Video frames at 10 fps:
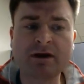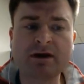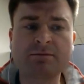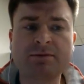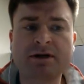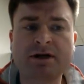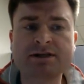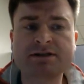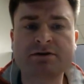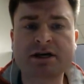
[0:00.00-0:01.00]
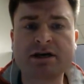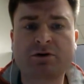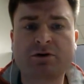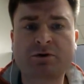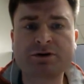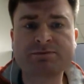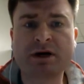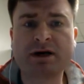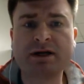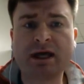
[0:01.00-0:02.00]
Plus, there's a
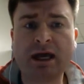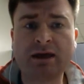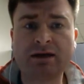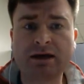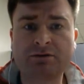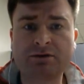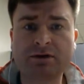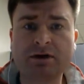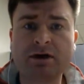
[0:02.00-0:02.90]
corresponding handout